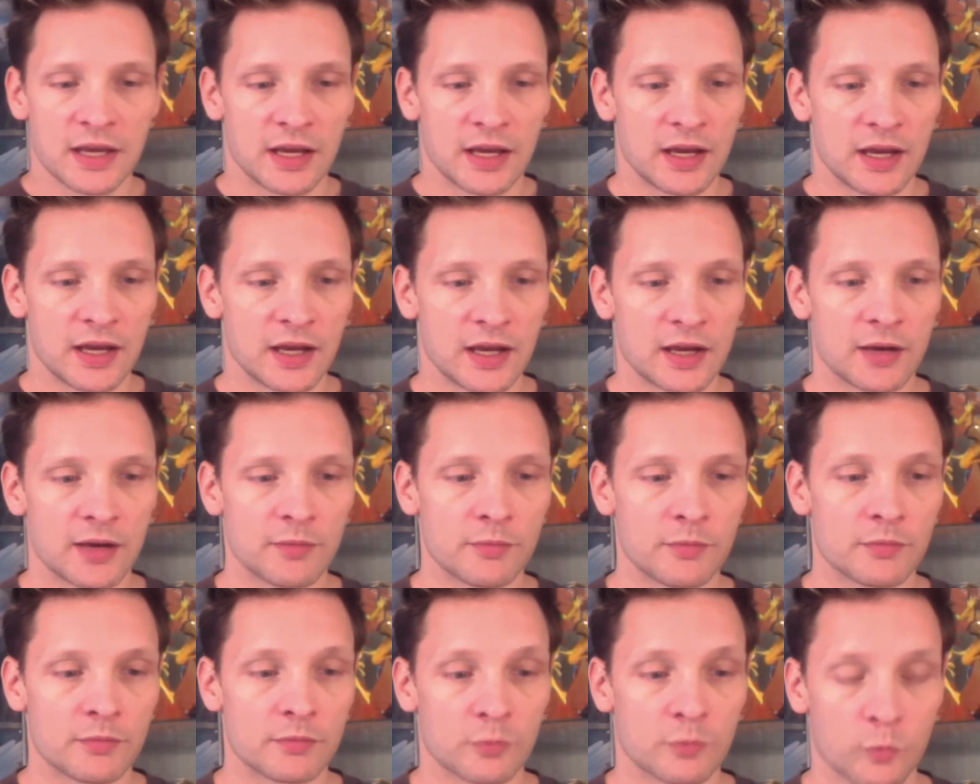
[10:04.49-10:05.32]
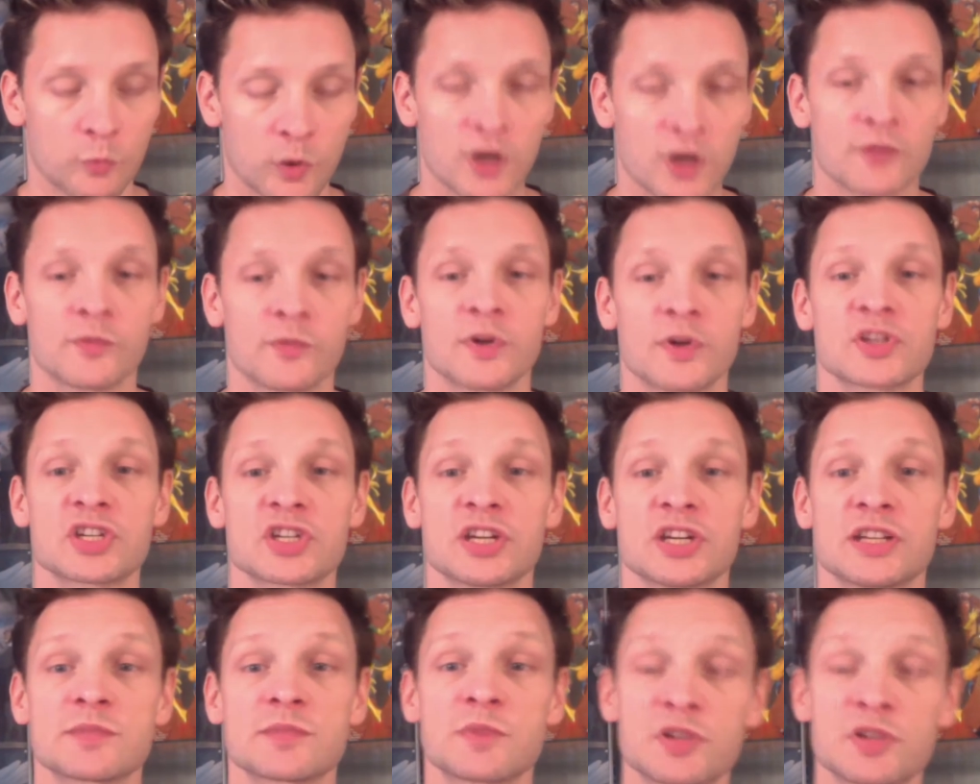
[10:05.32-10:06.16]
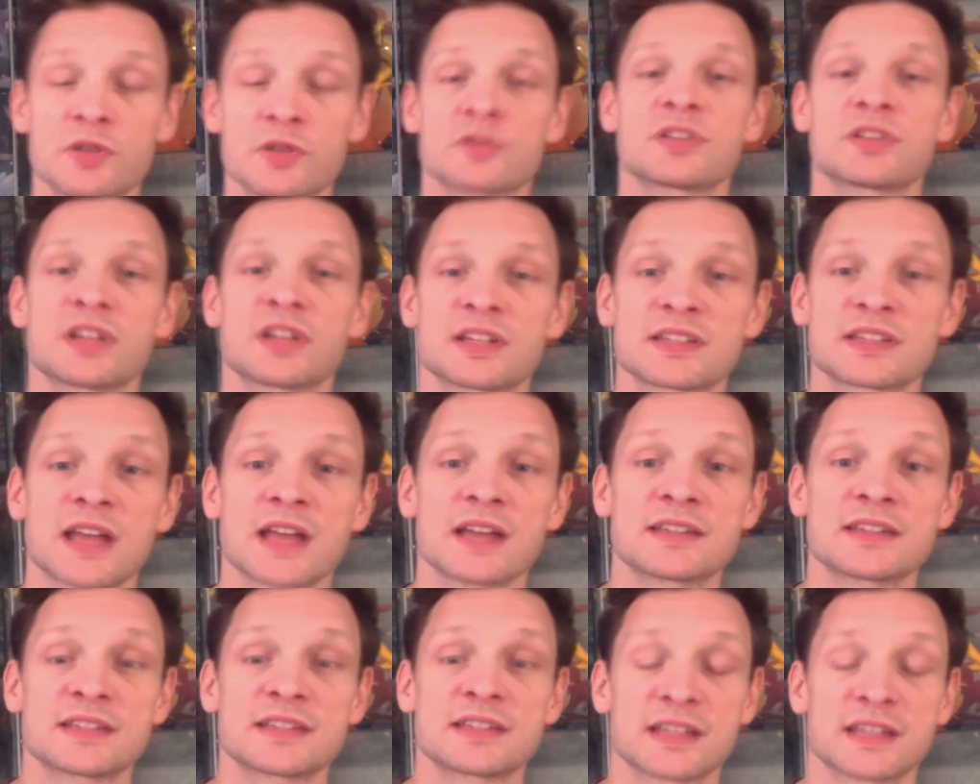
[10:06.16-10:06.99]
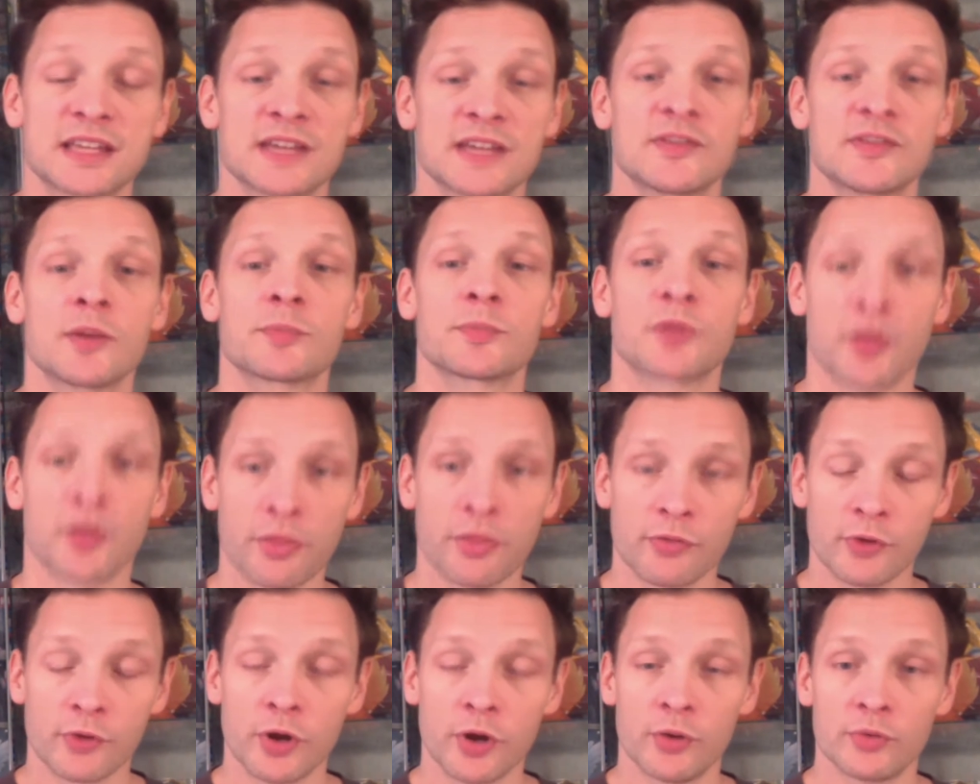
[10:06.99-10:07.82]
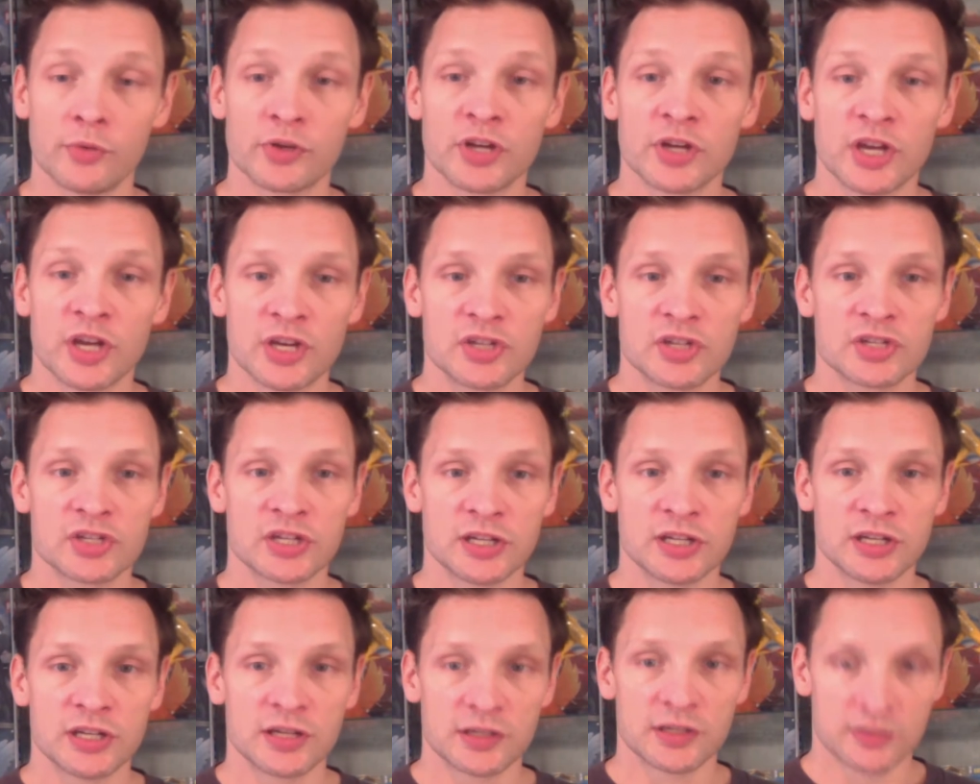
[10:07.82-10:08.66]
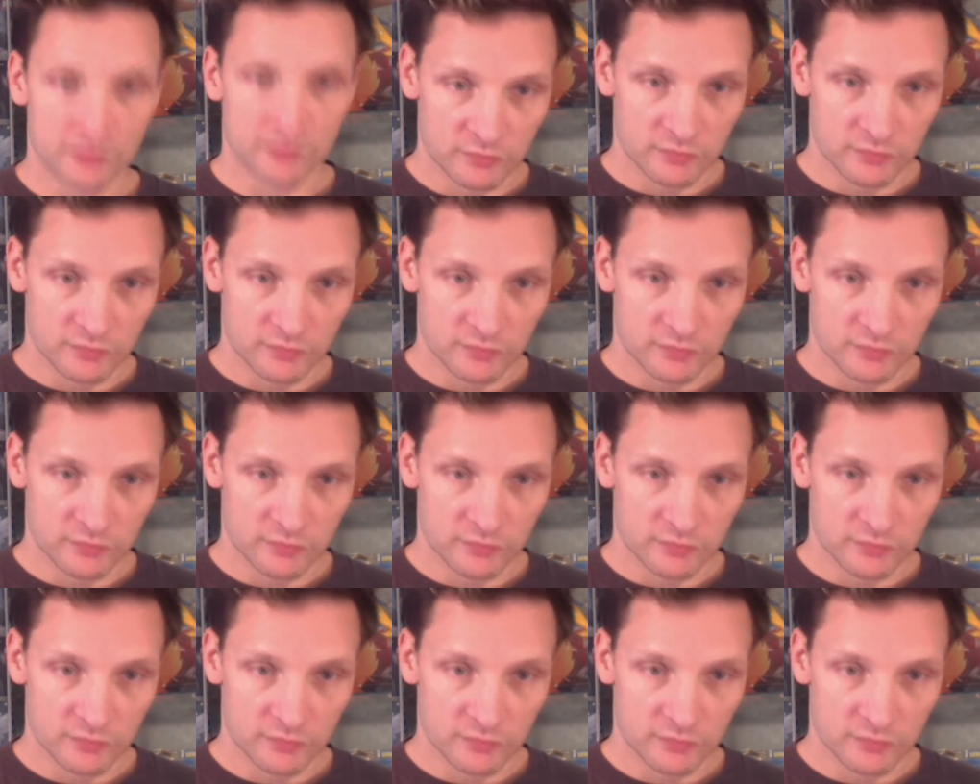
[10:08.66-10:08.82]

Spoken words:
One of which is Medusa decides to give up the throne. She,